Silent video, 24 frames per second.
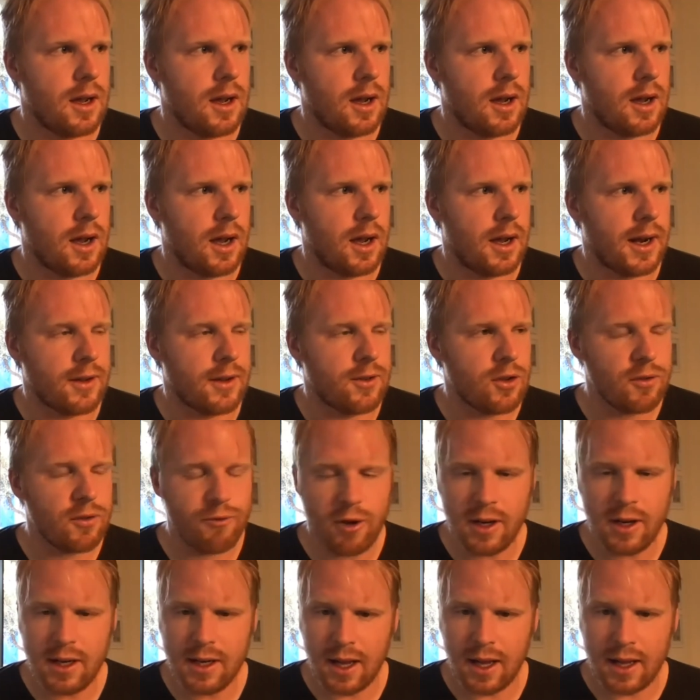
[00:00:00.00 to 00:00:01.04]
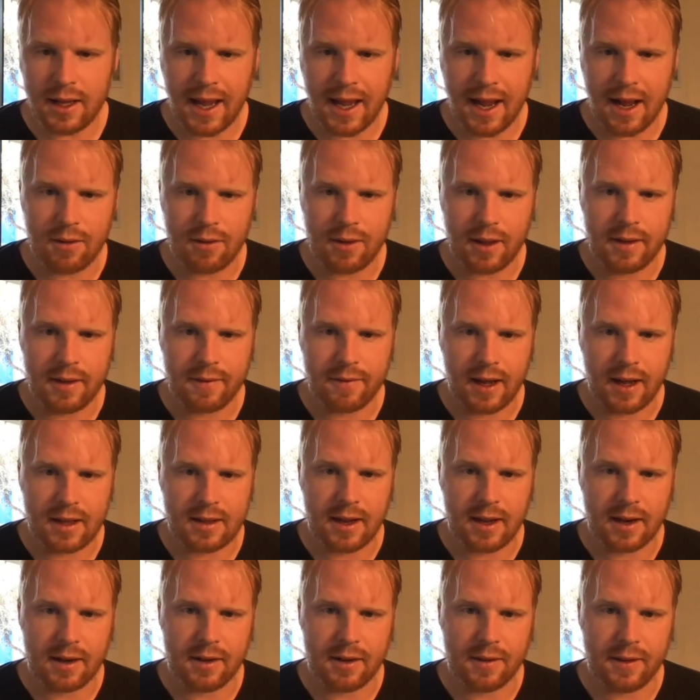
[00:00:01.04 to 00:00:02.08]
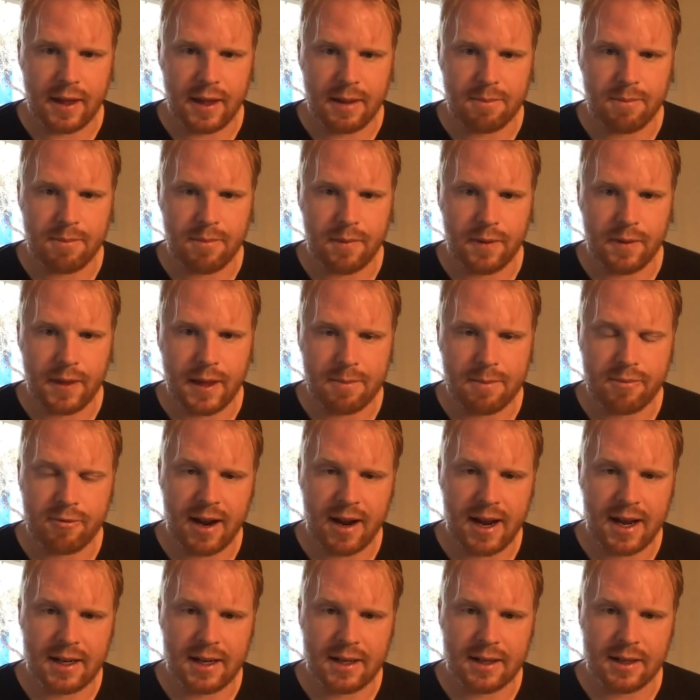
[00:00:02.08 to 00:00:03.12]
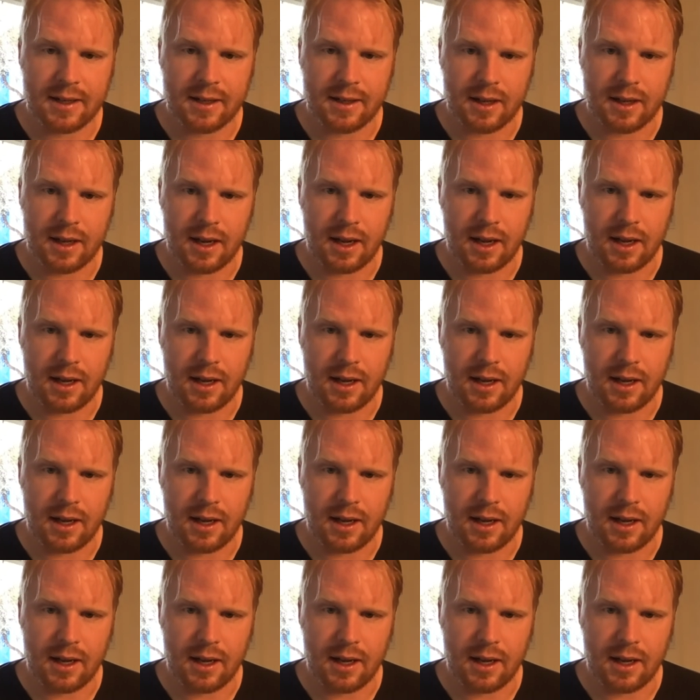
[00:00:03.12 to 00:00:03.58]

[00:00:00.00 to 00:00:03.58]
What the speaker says: And I just really like how they've extended their brand and